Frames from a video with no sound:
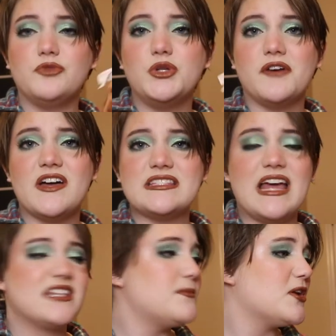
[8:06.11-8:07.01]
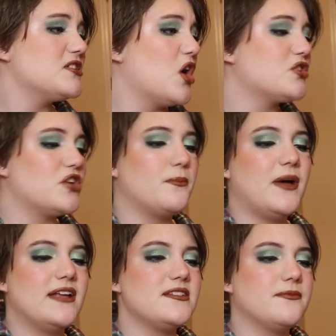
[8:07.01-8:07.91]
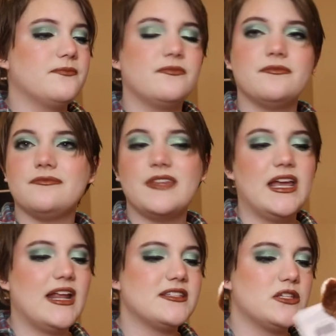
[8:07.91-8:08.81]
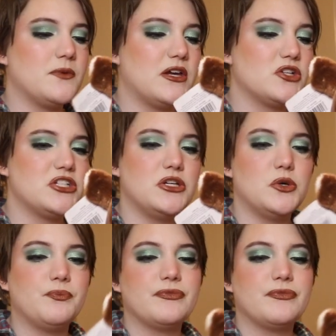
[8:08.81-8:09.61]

Rudolph has legs about as long as her, but it has a squeaker too.